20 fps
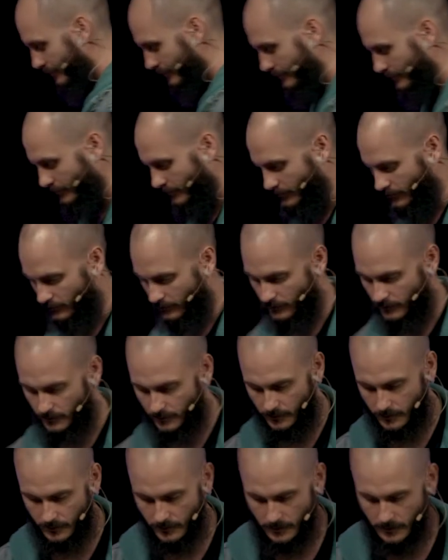
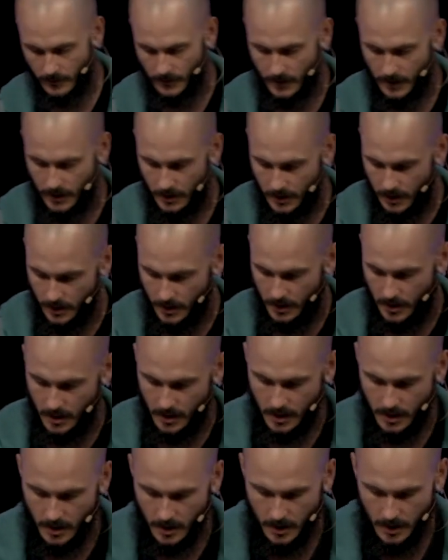
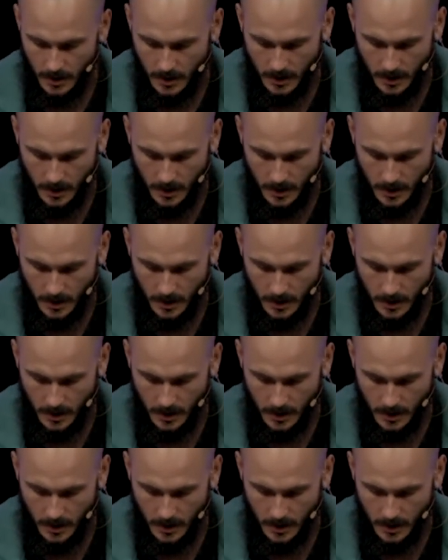No one is speaking in this clip.